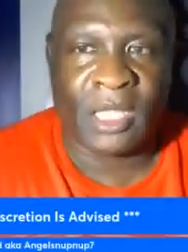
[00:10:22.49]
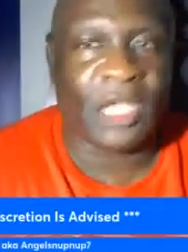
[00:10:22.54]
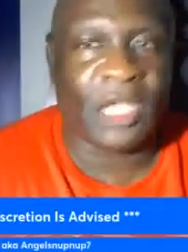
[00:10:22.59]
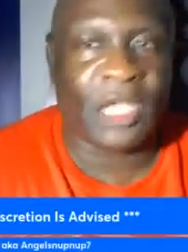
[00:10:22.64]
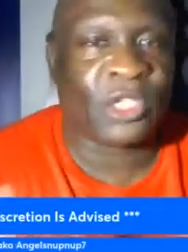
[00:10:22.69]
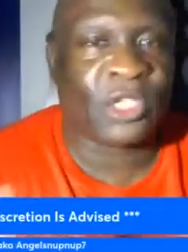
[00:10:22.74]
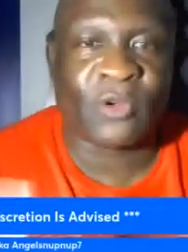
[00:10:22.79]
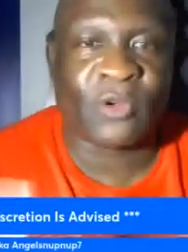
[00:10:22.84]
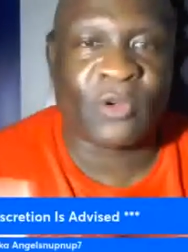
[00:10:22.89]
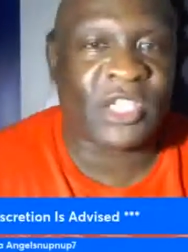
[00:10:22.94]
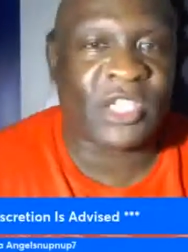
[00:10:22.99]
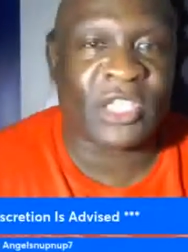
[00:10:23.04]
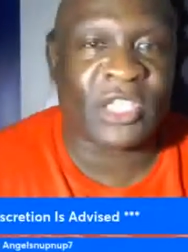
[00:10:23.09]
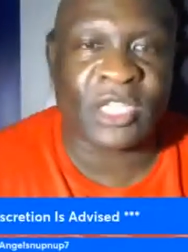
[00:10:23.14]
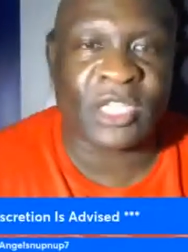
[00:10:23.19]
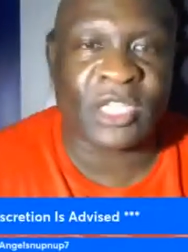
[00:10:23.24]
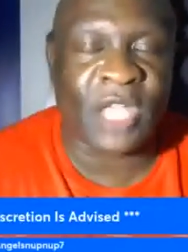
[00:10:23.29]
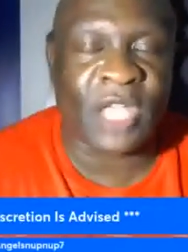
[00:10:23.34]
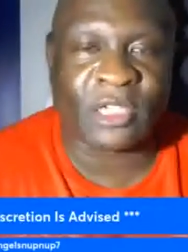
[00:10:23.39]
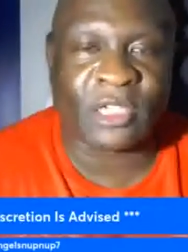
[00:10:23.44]

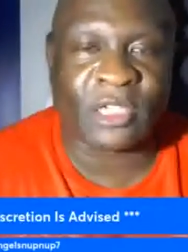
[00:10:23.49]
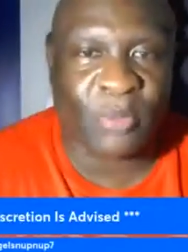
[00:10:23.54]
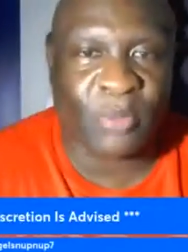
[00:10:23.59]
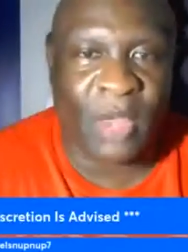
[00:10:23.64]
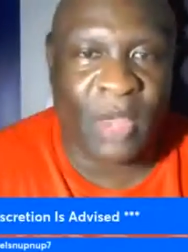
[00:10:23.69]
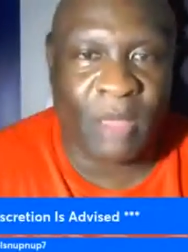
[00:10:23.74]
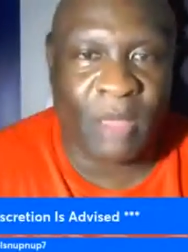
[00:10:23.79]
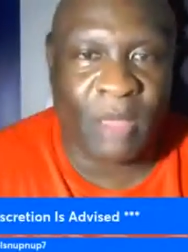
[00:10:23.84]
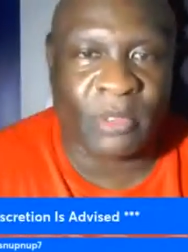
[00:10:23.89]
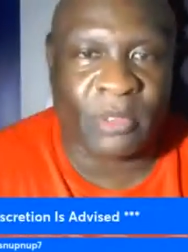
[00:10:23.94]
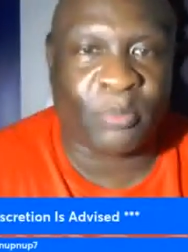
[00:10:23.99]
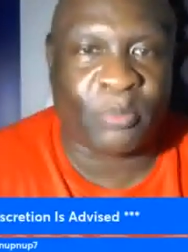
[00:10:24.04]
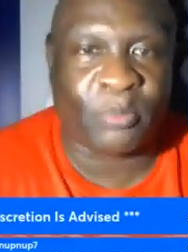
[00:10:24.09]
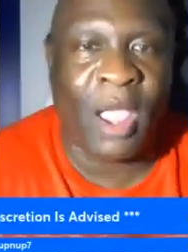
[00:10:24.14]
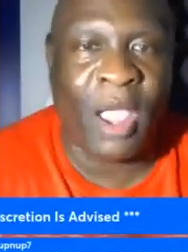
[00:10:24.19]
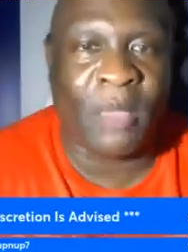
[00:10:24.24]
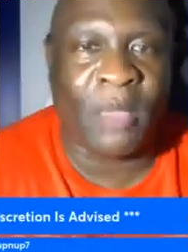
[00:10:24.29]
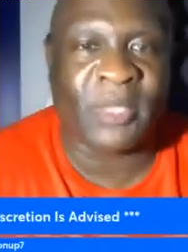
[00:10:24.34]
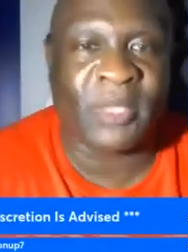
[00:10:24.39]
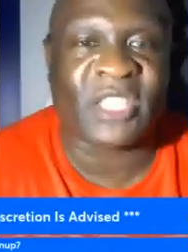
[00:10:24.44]
integration is not the problem the
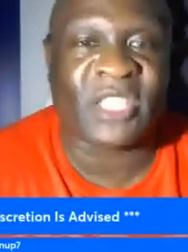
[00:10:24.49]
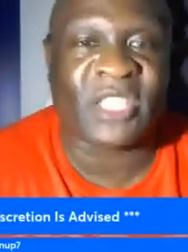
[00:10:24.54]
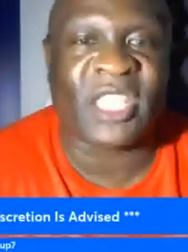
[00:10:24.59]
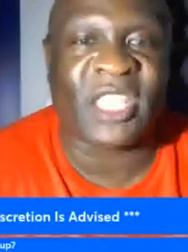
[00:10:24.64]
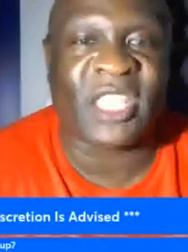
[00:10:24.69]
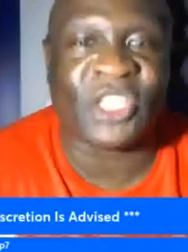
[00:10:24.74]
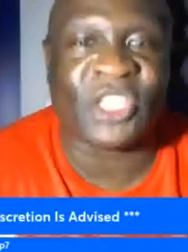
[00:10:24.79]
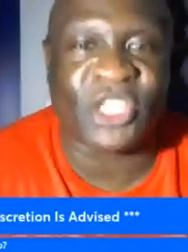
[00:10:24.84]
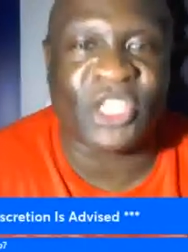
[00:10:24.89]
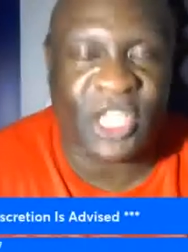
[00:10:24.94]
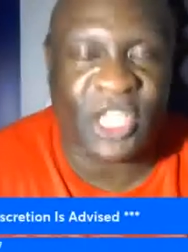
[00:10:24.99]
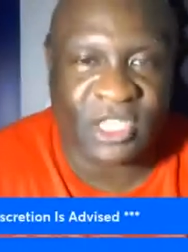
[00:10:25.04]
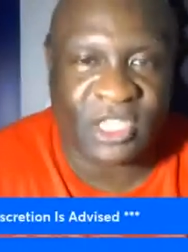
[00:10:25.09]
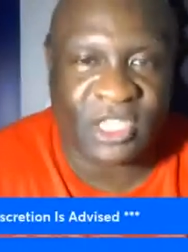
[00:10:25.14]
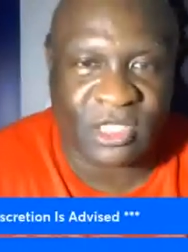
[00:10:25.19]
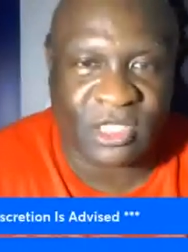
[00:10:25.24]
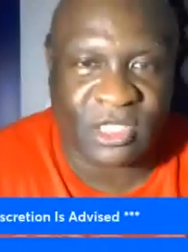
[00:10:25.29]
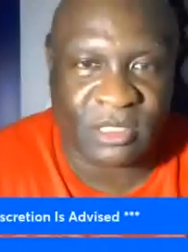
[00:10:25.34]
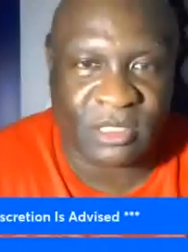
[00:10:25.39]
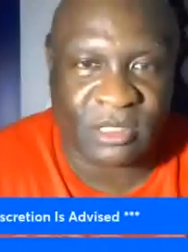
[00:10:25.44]
problem is
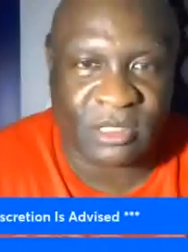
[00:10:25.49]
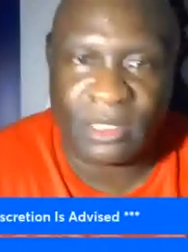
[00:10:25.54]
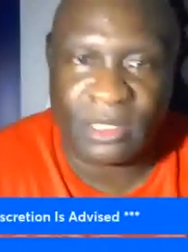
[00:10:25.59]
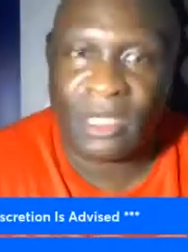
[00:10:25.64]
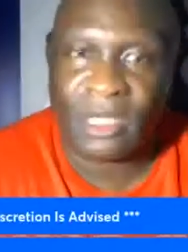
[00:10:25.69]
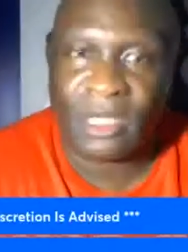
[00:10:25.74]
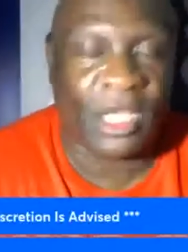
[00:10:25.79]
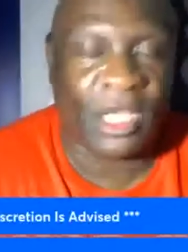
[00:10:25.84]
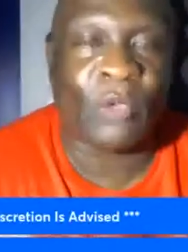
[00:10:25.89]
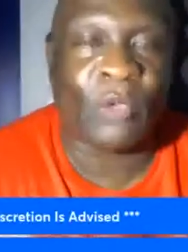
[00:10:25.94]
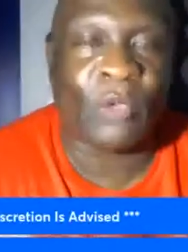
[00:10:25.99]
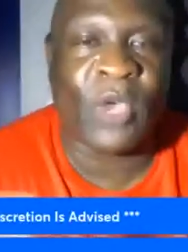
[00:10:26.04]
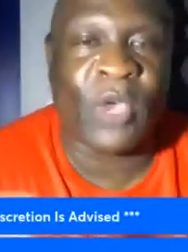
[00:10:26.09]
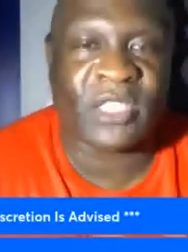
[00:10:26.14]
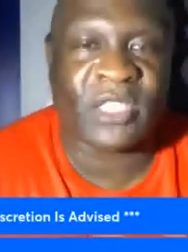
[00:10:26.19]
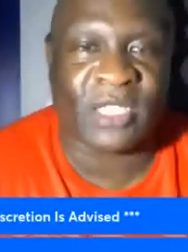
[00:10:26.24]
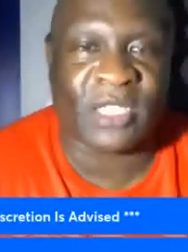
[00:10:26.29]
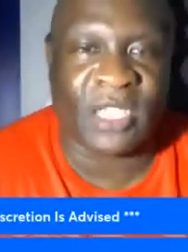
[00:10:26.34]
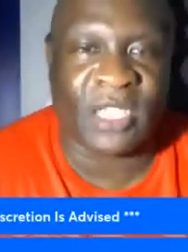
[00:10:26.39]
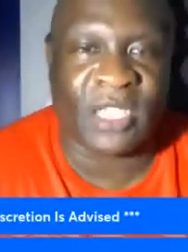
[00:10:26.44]
injustice it
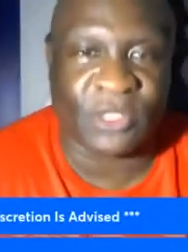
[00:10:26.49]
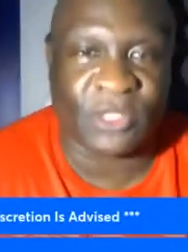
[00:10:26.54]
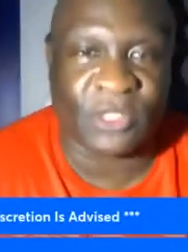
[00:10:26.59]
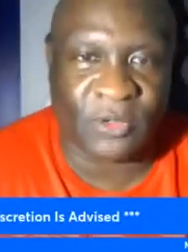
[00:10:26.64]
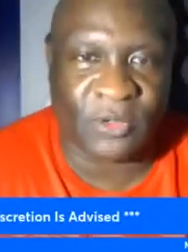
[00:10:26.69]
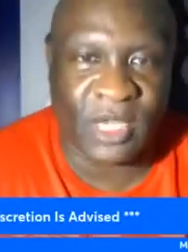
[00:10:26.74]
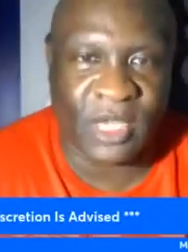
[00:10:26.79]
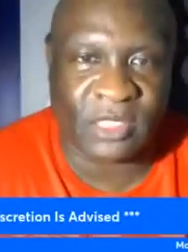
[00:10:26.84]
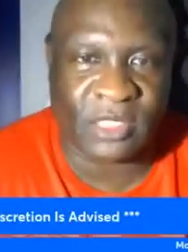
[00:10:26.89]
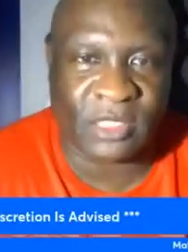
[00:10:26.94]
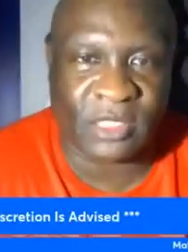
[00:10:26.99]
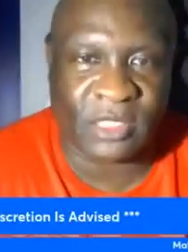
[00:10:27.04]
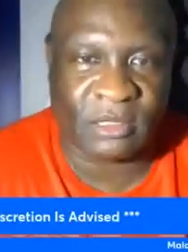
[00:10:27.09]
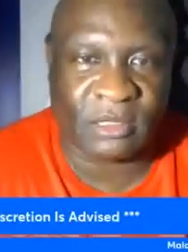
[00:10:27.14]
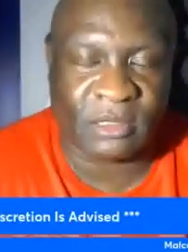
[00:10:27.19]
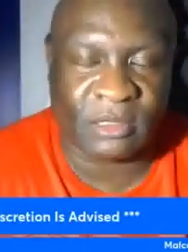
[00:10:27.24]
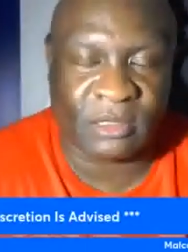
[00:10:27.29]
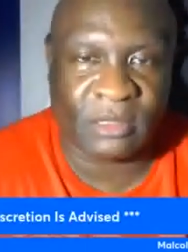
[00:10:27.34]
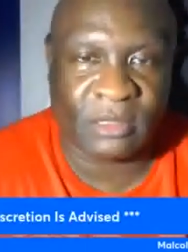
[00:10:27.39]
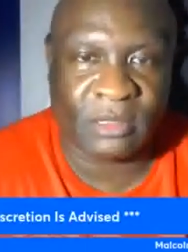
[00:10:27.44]
wasn't integration
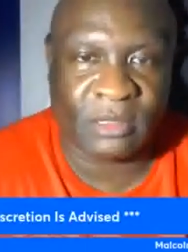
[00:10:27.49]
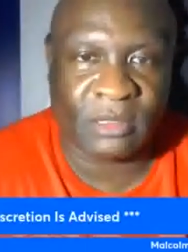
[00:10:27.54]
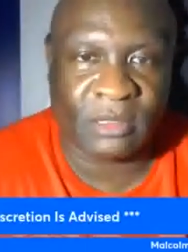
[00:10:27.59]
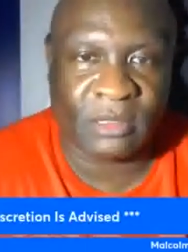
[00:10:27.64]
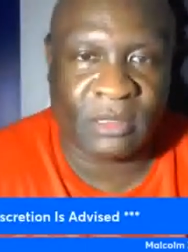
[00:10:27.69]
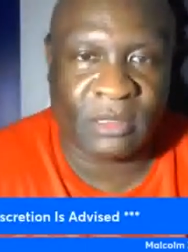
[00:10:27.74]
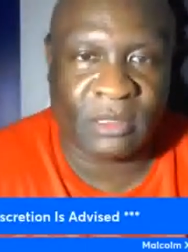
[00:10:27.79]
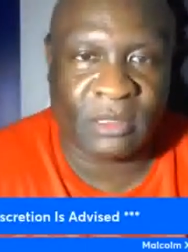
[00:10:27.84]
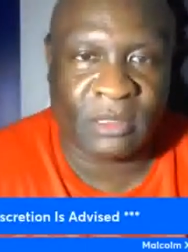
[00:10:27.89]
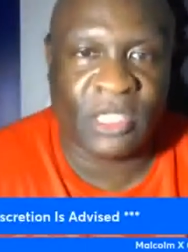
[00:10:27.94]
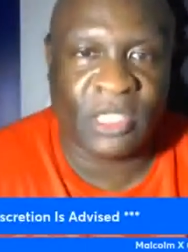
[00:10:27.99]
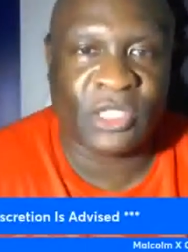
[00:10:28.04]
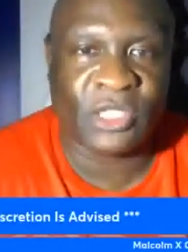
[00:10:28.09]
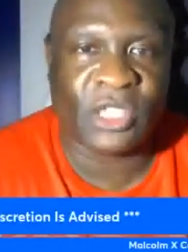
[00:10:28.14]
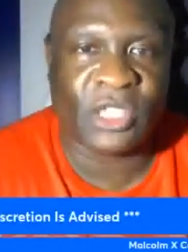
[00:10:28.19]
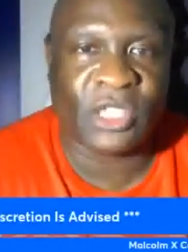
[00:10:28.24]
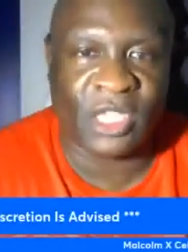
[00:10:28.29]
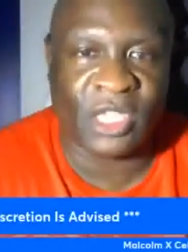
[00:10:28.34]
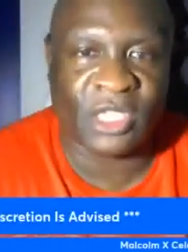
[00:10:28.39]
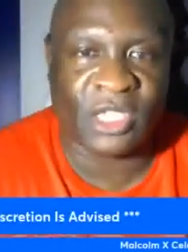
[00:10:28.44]
it's
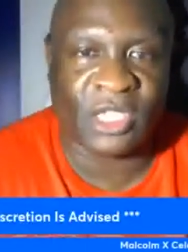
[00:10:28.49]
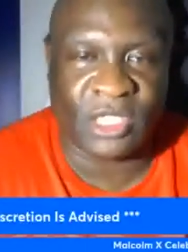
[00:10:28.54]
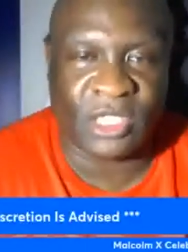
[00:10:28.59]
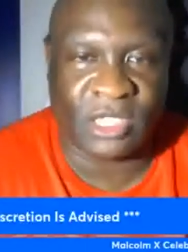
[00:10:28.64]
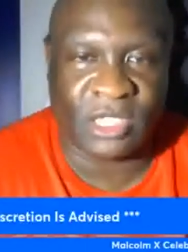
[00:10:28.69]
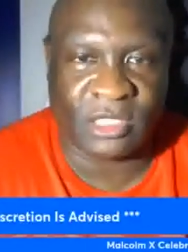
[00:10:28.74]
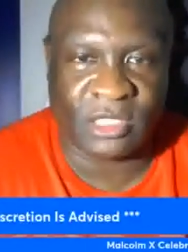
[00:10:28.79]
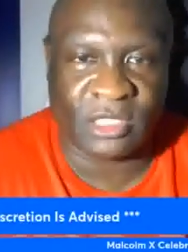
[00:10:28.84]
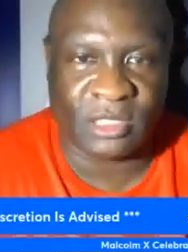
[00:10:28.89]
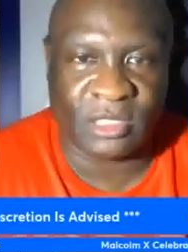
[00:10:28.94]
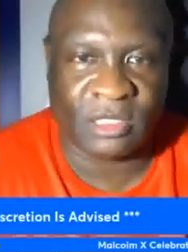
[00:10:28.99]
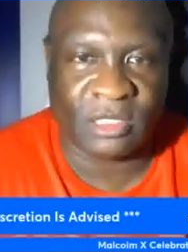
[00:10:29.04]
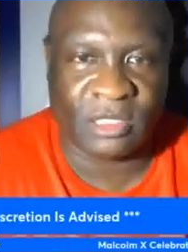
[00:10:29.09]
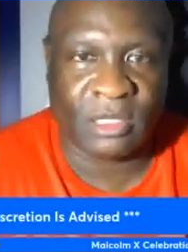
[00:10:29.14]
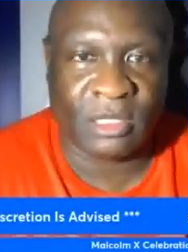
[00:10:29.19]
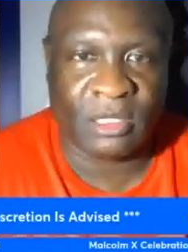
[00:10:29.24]
just injustice